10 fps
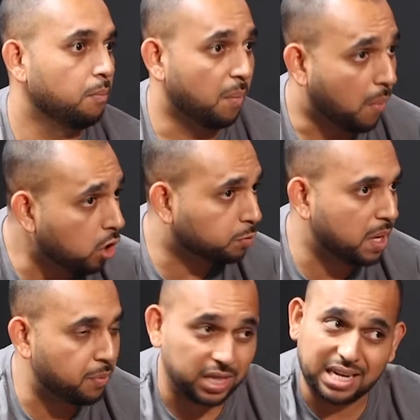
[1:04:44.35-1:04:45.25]
But most
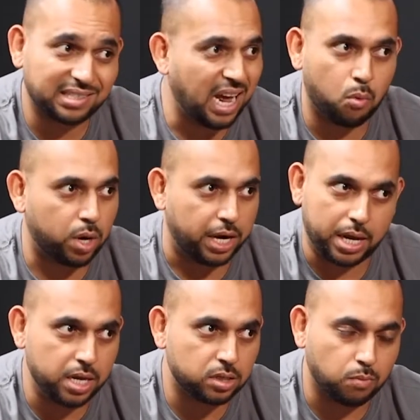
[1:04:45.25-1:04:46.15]
people, that's not what it
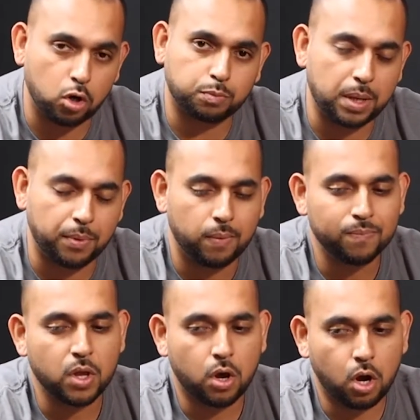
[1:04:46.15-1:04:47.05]
is. Most people,
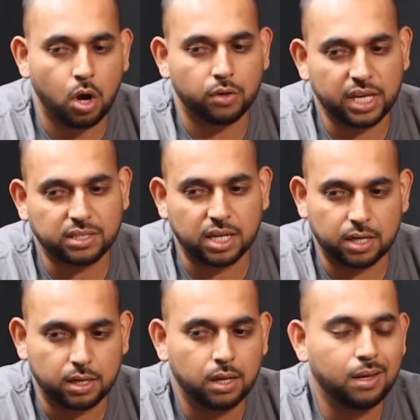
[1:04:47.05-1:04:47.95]
oh, they
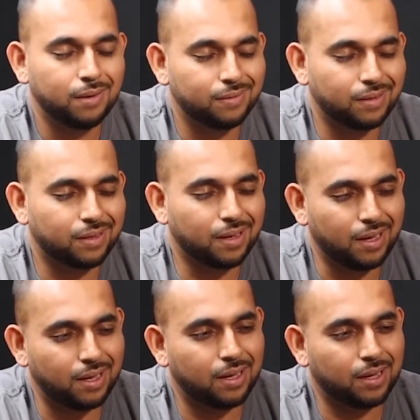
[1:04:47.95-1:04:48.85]
said
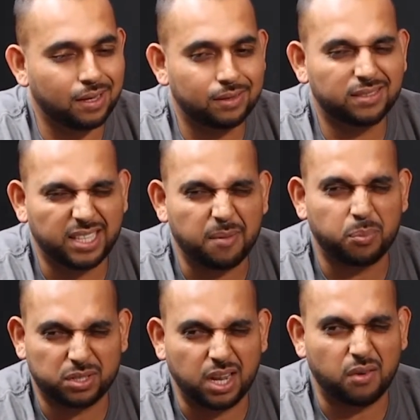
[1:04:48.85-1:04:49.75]

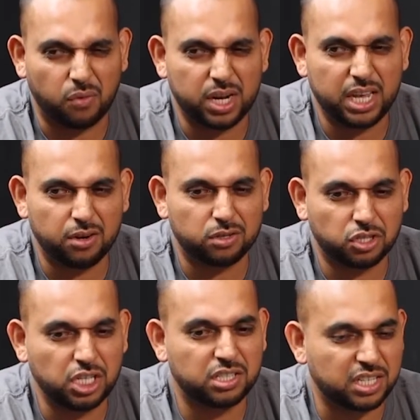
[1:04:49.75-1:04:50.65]
10% of what he or
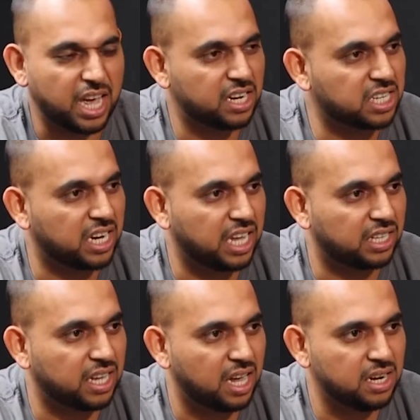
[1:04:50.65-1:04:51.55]
she said is gonna
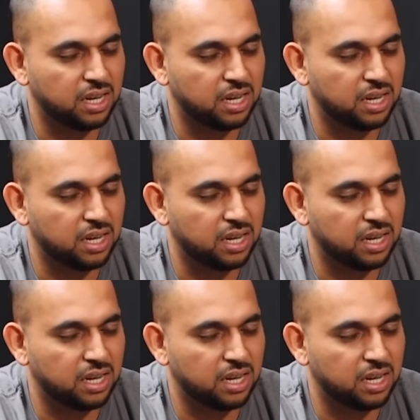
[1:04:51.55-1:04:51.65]
get done.